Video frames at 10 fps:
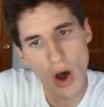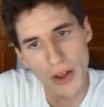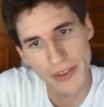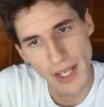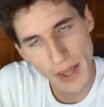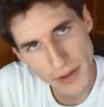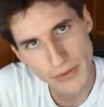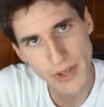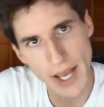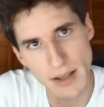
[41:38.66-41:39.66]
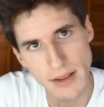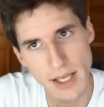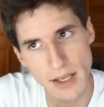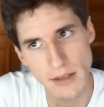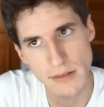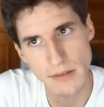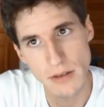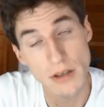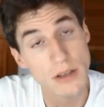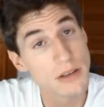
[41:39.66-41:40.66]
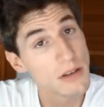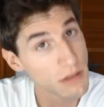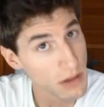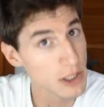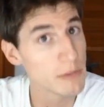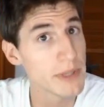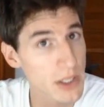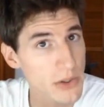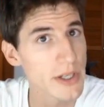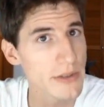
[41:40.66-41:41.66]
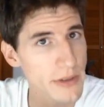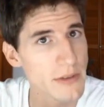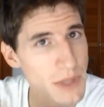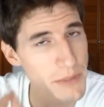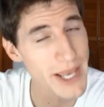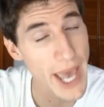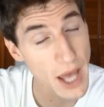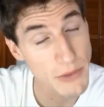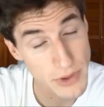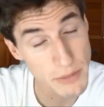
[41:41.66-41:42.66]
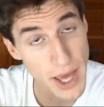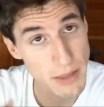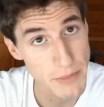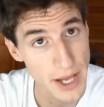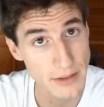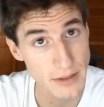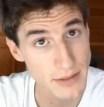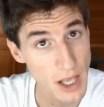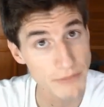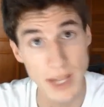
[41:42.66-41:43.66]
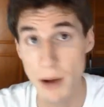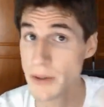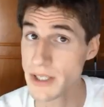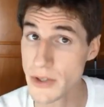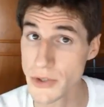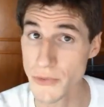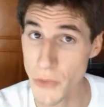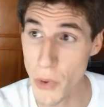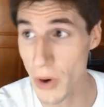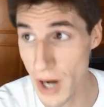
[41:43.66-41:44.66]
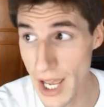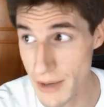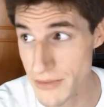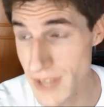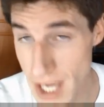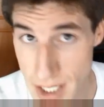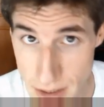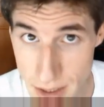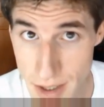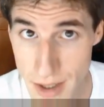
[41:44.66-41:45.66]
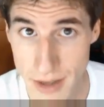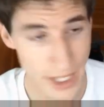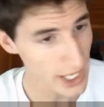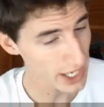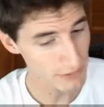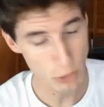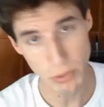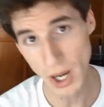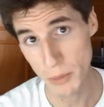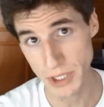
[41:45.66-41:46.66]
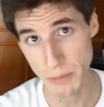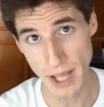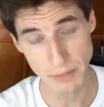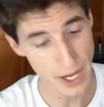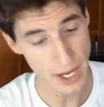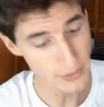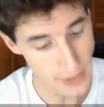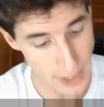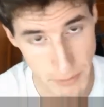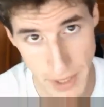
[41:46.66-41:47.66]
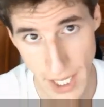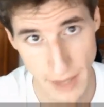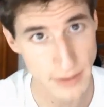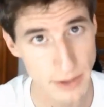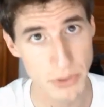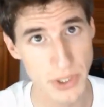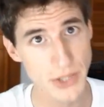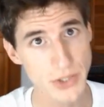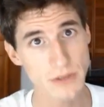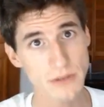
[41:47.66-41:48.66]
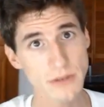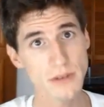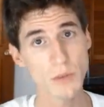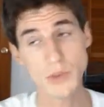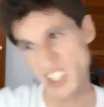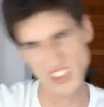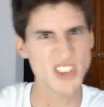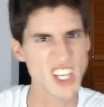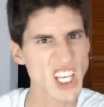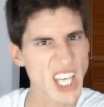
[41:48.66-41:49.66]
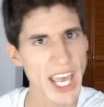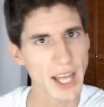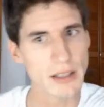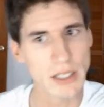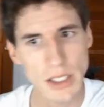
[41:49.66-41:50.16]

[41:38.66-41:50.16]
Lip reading: On the other side of things, there's a little bit of criticism to be had for the mathematics itself. Now, heretofore, I had stated that I have no problem with the mathematics, that it can make excellent predictions, which I still think it can,